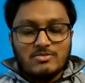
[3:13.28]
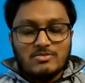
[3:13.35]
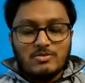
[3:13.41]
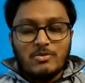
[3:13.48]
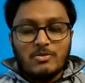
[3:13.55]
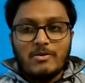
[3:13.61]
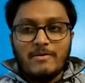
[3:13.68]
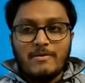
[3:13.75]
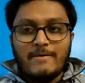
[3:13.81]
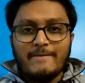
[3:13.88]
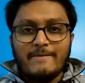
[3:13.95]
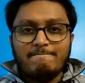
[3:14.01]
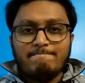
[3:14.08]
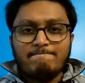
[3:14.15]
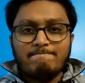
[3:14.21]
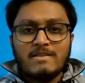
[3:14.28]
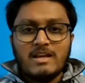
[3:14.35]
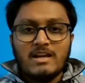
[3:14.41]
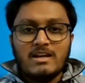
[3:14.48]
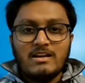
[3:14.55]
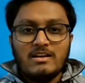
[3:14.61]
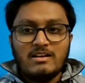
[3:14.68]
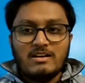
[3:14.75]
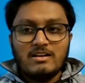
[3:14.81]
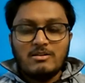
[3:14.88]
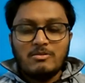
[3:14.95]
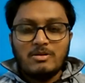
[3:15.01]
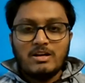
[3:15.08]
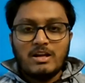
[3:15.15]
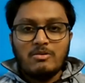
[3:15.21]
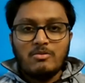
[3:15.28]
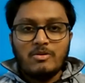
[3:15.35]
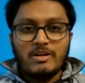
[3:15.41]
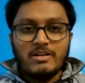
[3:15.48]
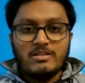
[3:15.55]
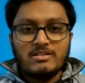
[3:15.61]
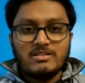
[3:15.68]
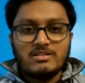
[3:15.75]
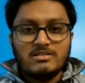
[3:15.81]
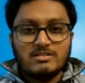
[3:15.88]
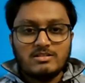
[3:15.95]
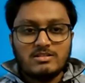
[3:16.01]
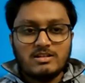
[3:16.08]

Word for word: So there, when I went,